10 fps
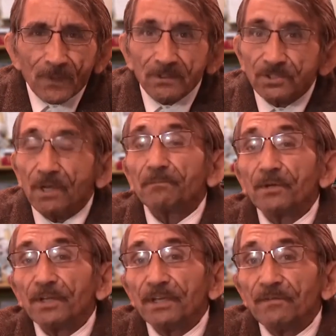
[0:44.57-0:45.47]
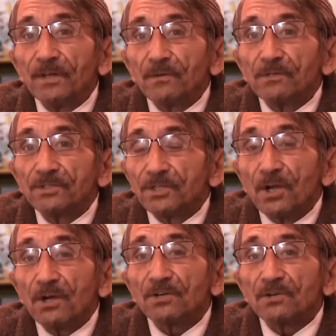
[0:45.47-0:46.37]
Some believe that it was the
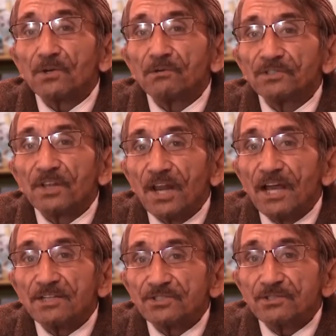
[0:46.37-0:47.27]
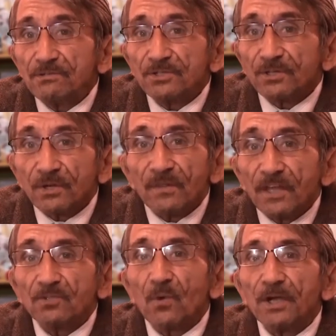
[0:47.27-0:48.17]
doctor who was the last user.
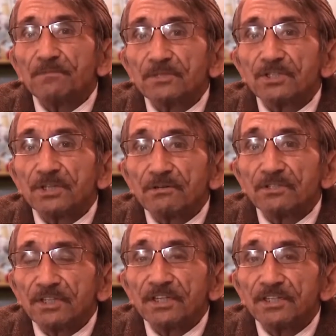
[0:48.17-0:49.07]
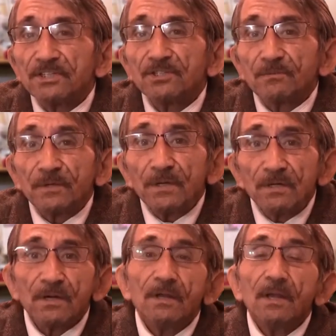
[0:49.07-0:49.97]
That's why it mysteriously
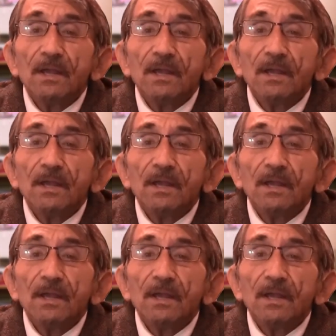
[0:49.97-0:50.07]
disappeared.